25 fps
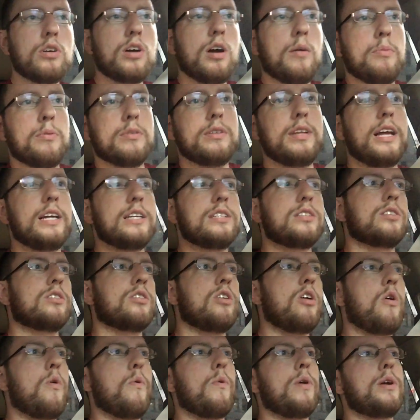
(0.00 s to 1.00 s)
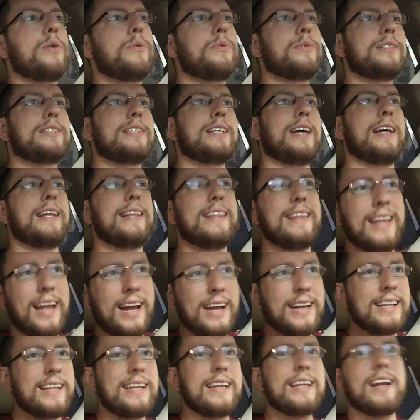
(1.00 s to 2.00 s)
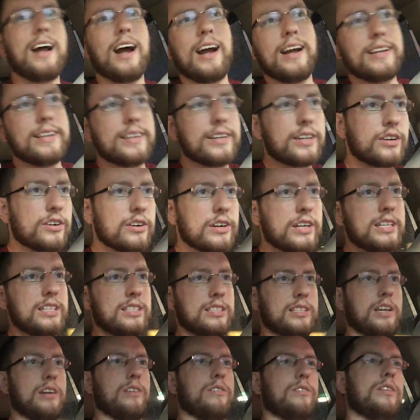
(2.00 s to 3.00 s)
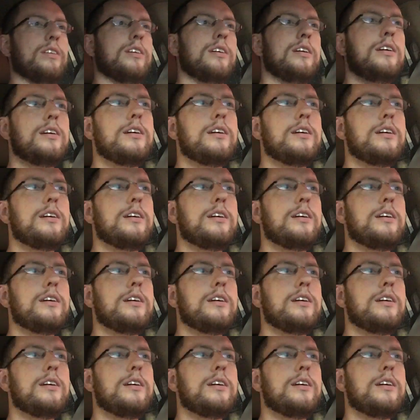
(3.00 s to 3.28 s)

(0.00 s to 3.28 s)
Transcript: a couple days ago when it was 99 degrees out.